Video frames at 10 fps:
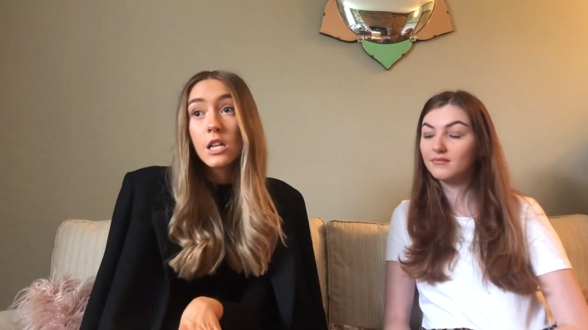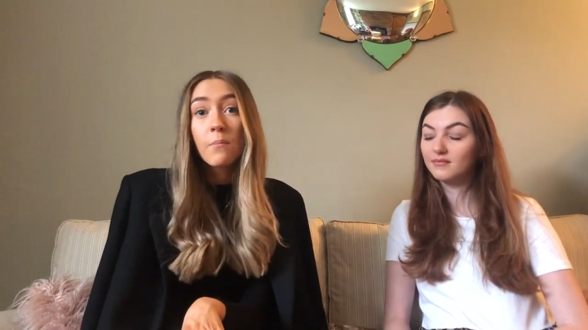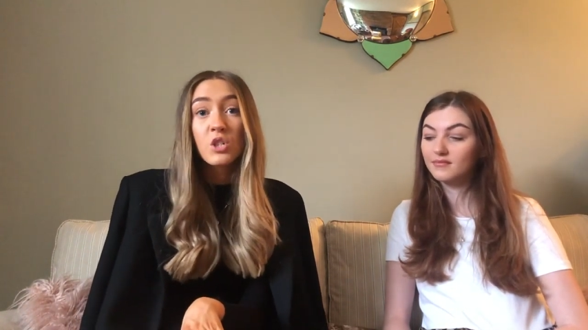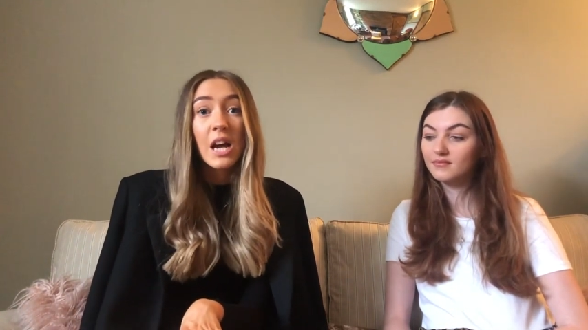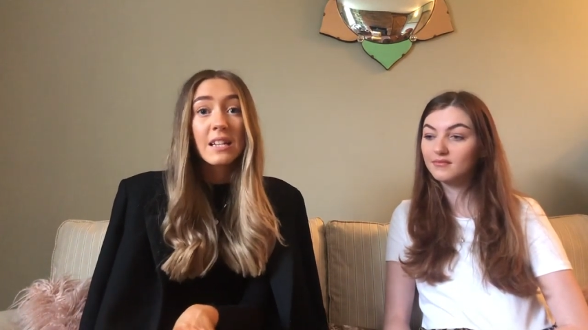
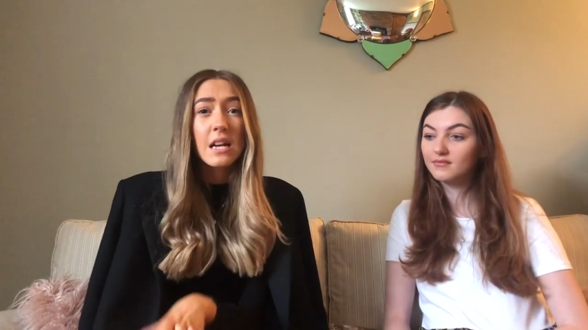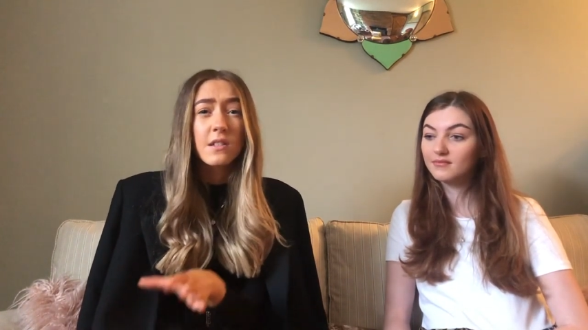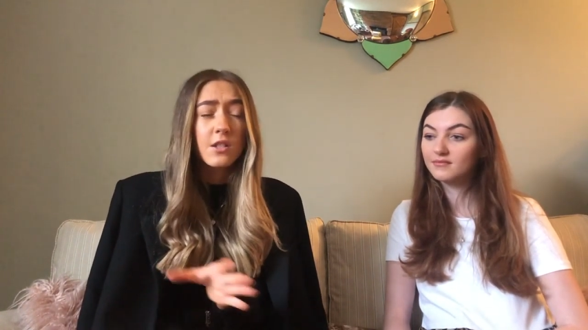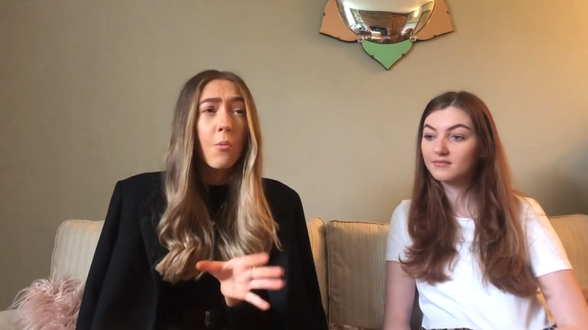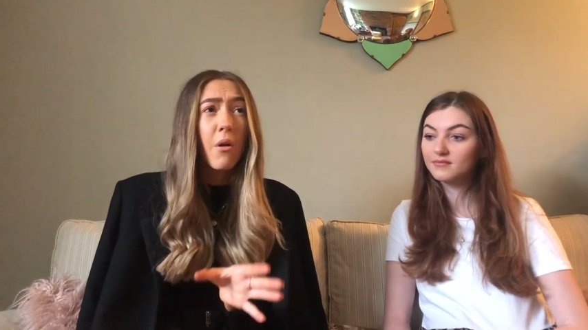Speaker 1: subject,
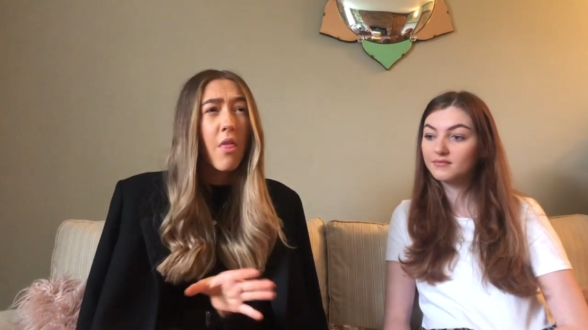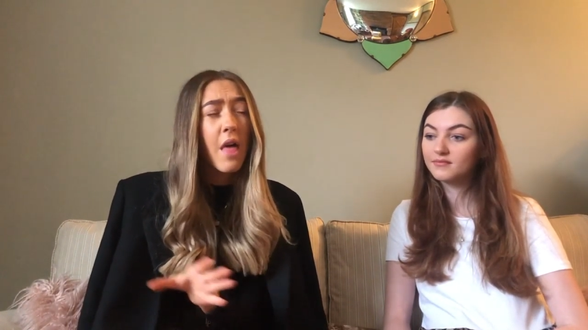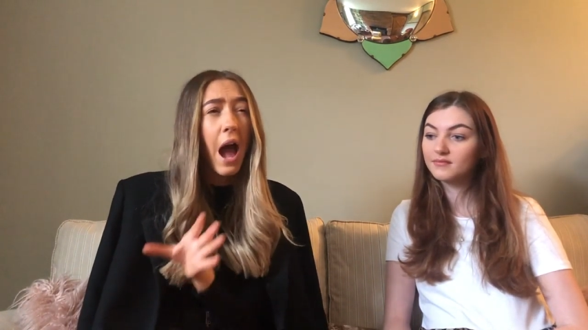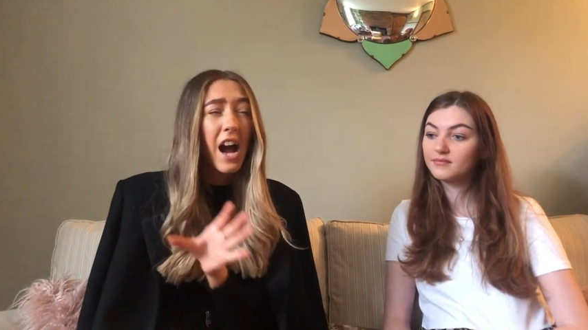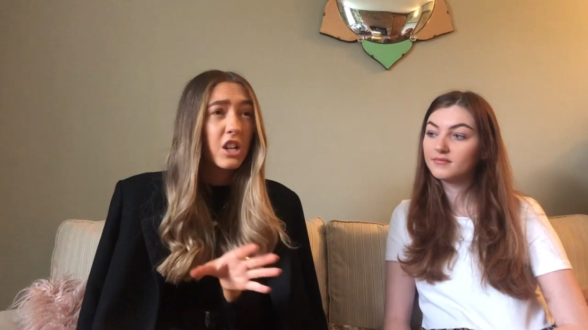someone that
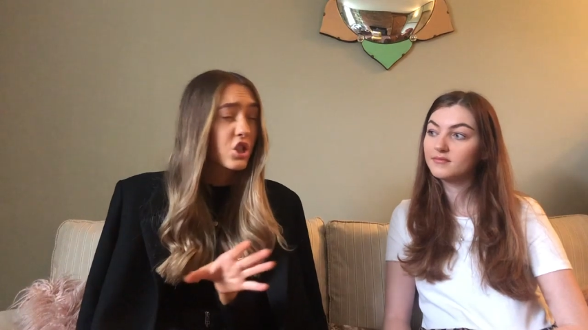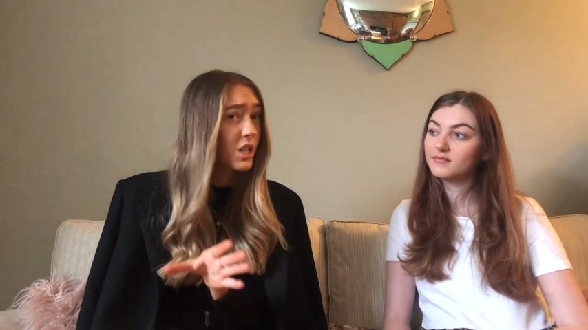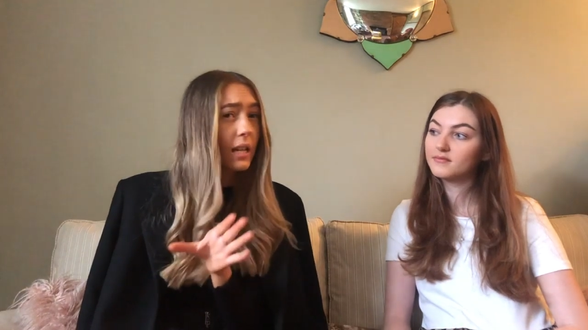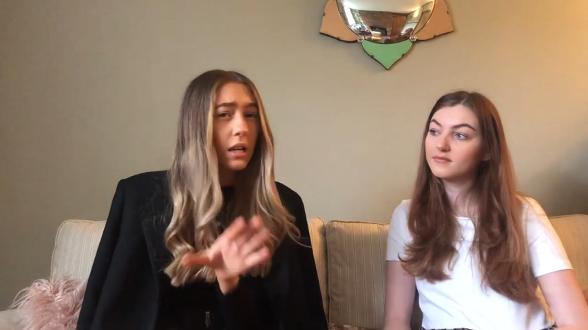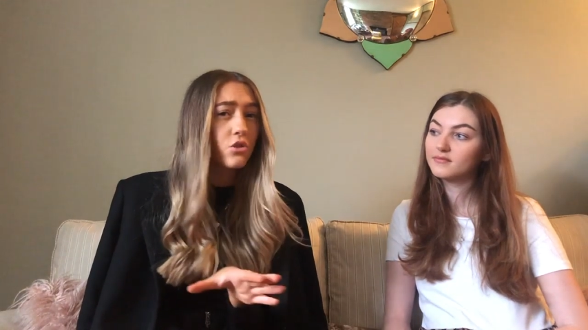they're
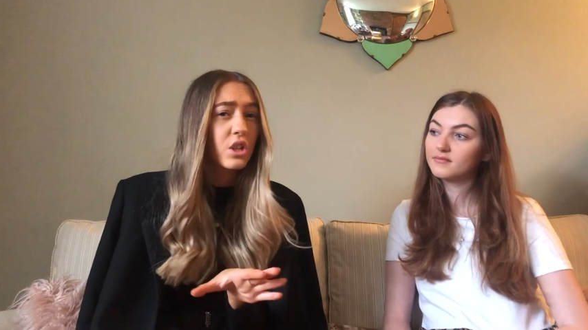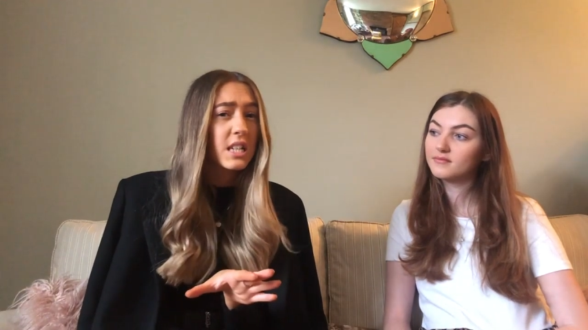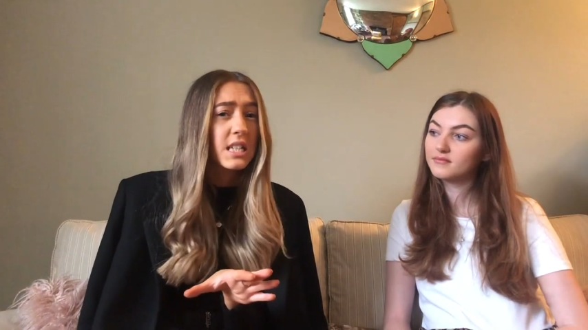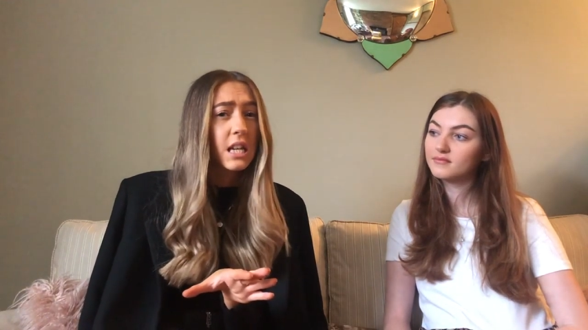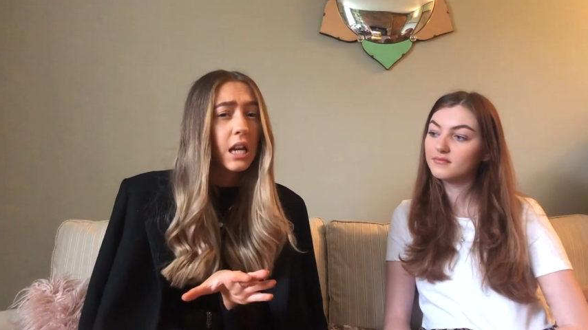actually
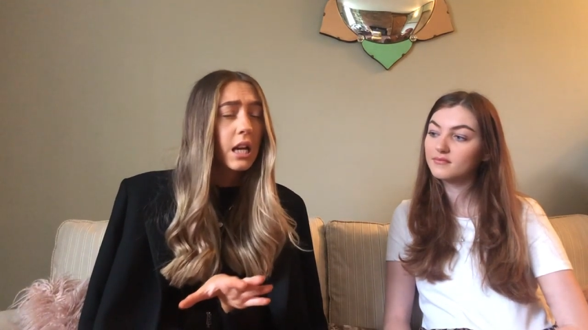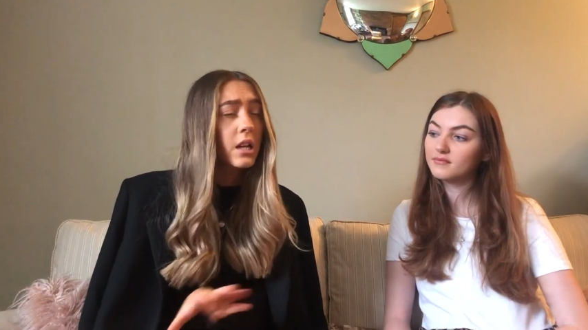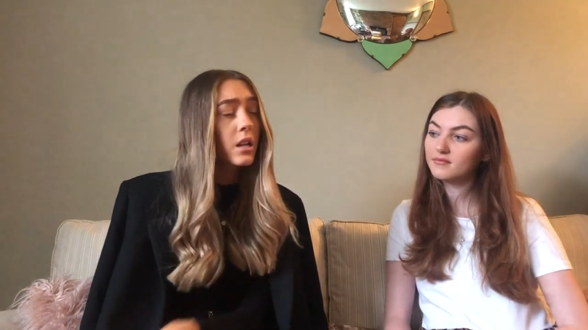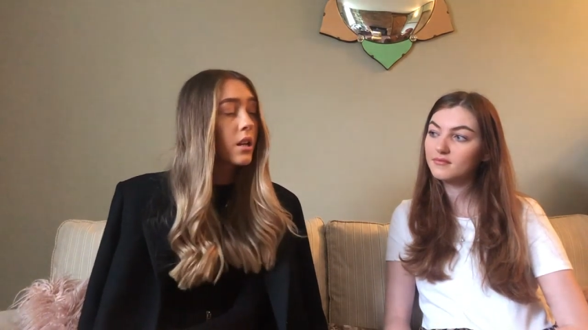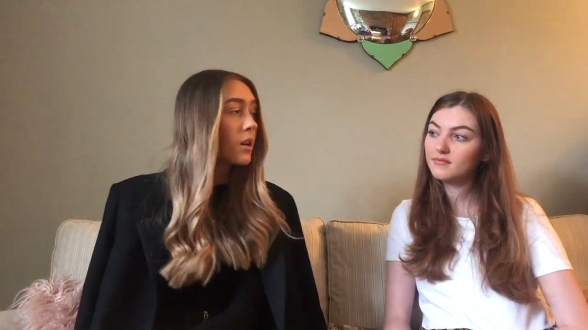interested in.